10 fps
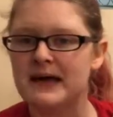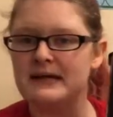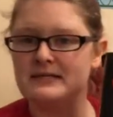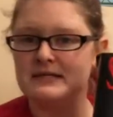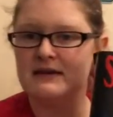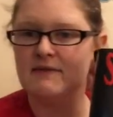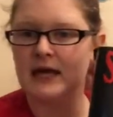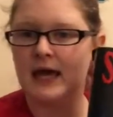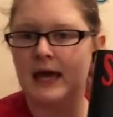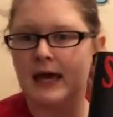by
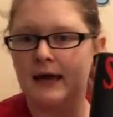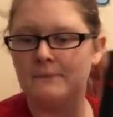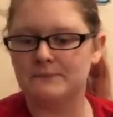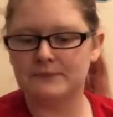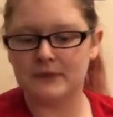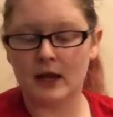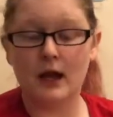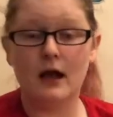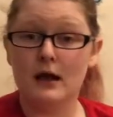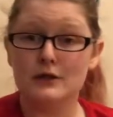Stephen King.
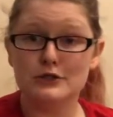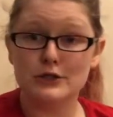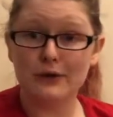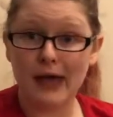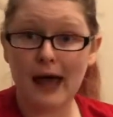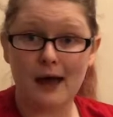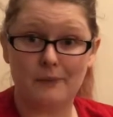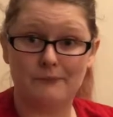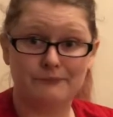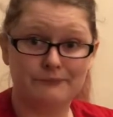So
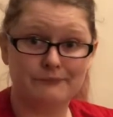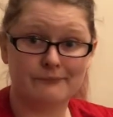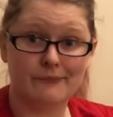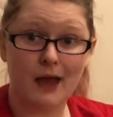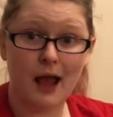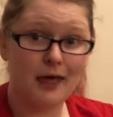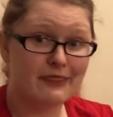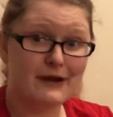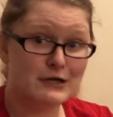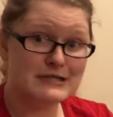yeah,
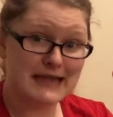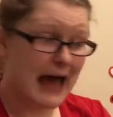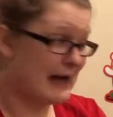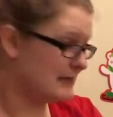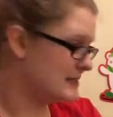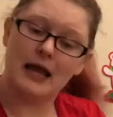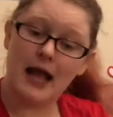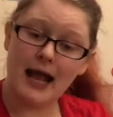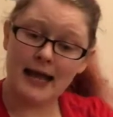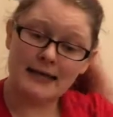there's that.
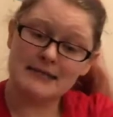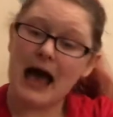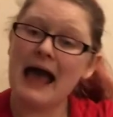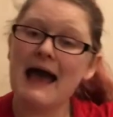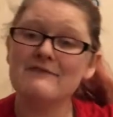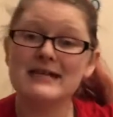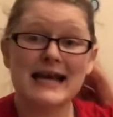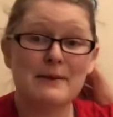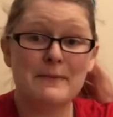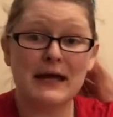And I have to
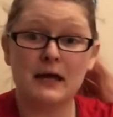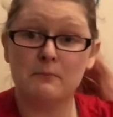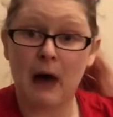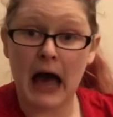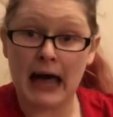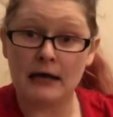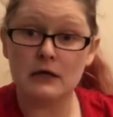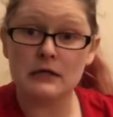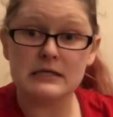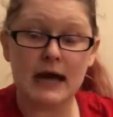keep making
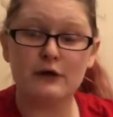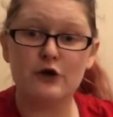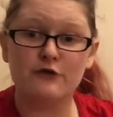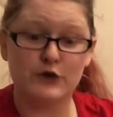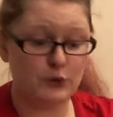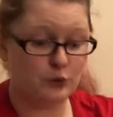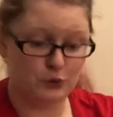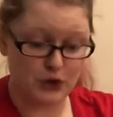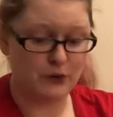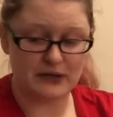piles. I don't know if you
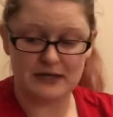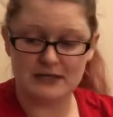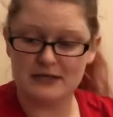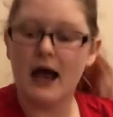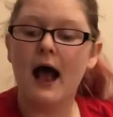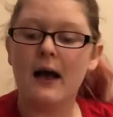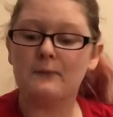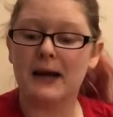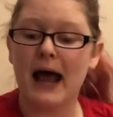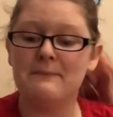know this,
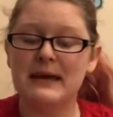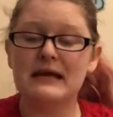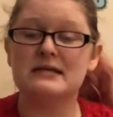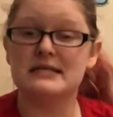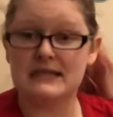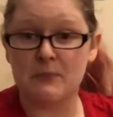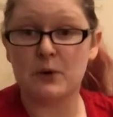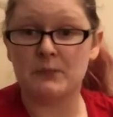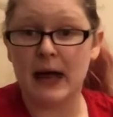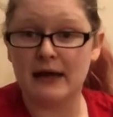but I'm making
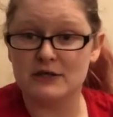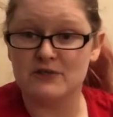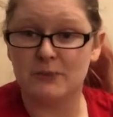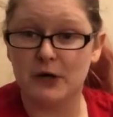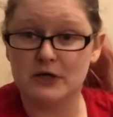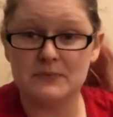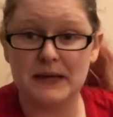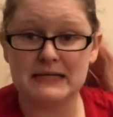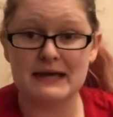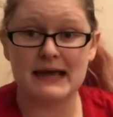separate piles of books
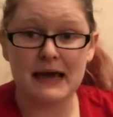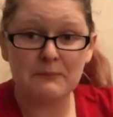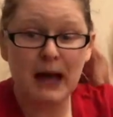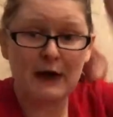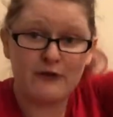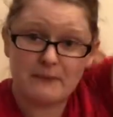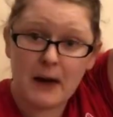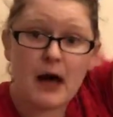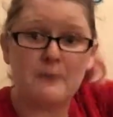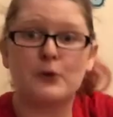because I can't pile them
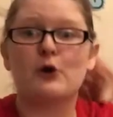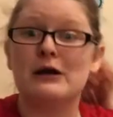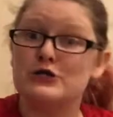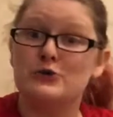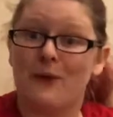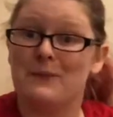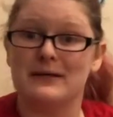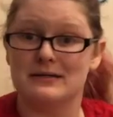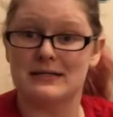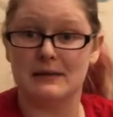up or else you won't be
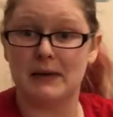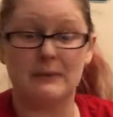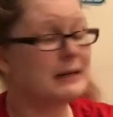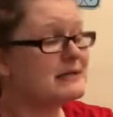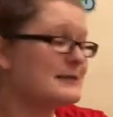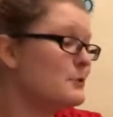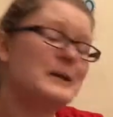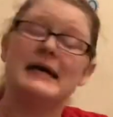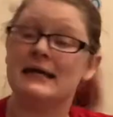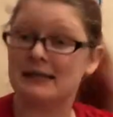able to see me because it'll
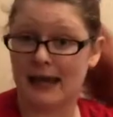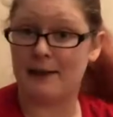be in the